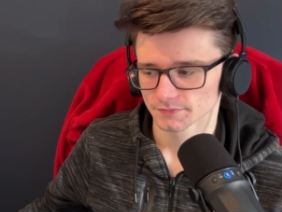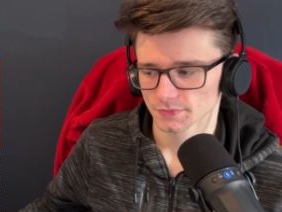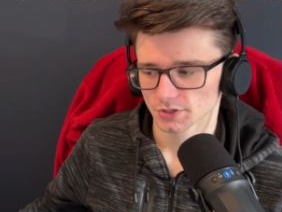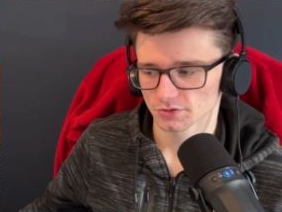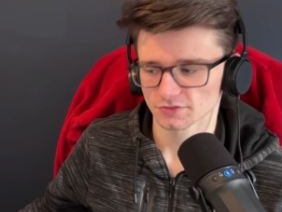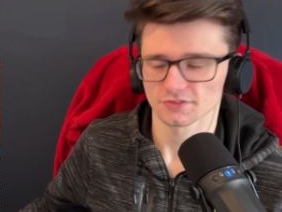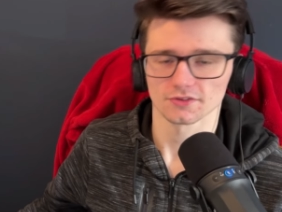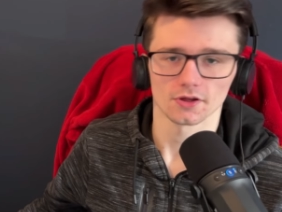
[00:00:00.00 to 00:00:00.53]

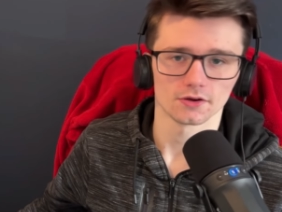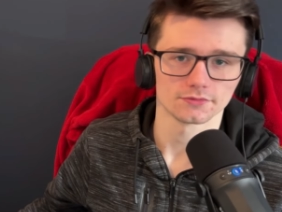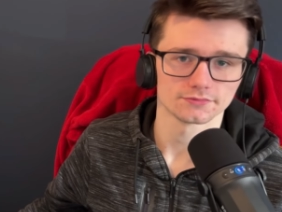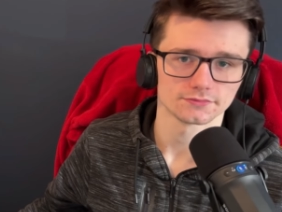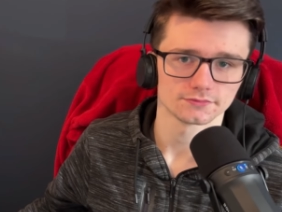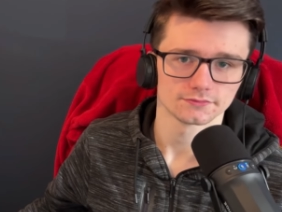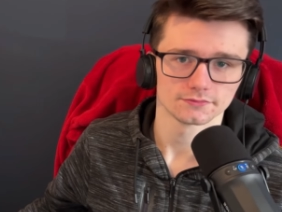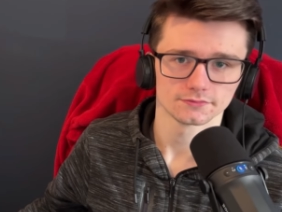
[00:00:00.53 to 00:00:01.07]
Good
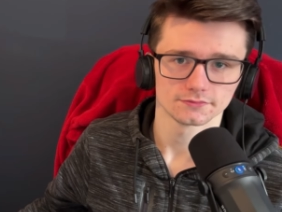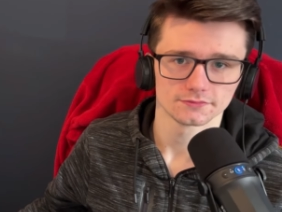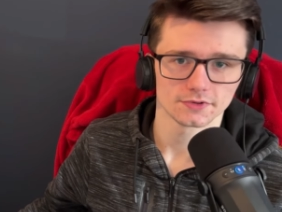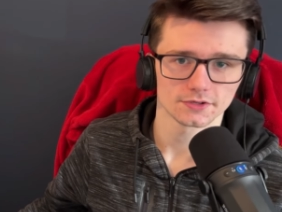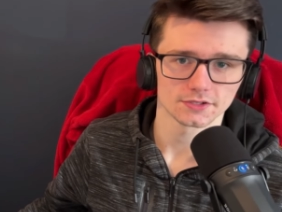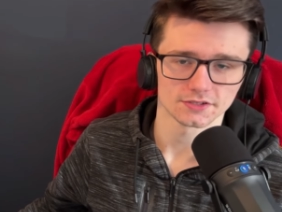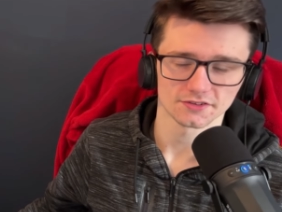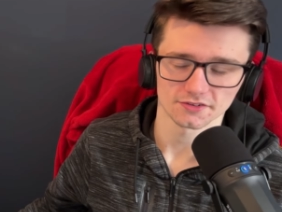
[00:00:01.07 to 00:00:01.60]
stuff.
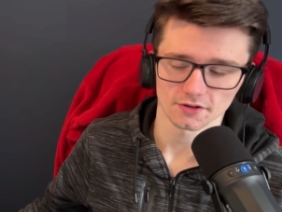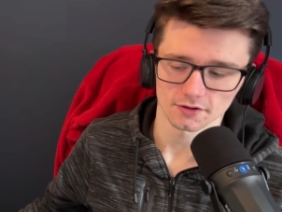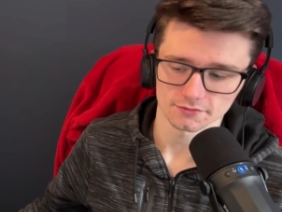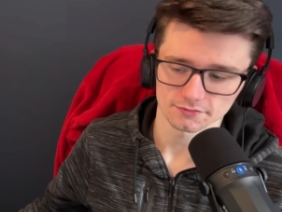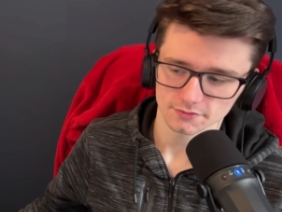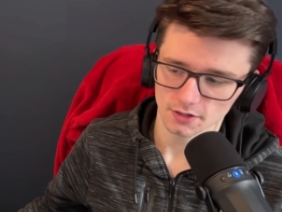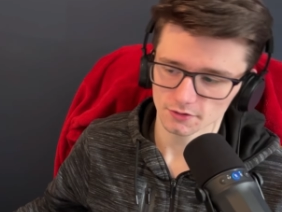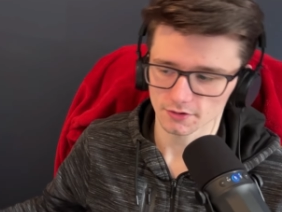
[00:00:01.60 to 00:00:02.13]
Very good
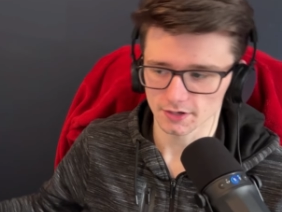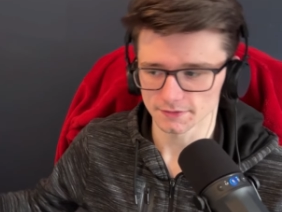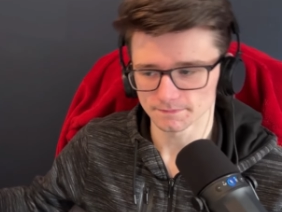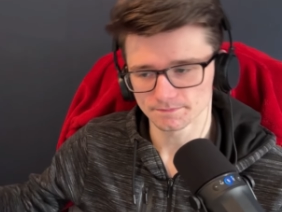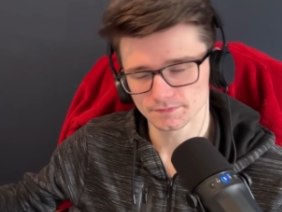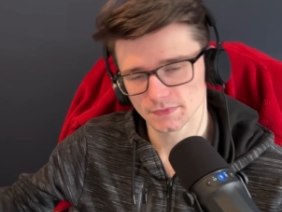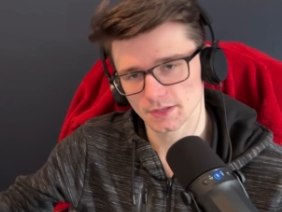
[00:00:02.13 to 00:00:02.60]
stuff. All right.